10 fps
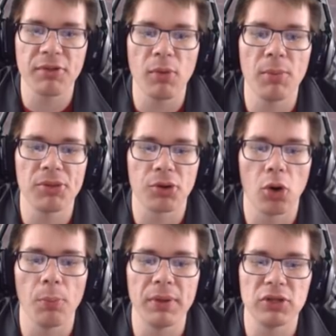moment. They're
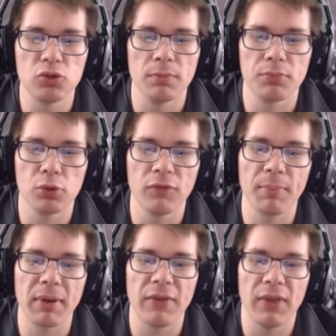hoping to improve
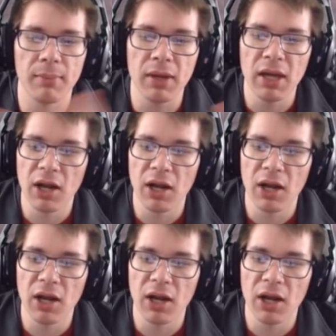upon them.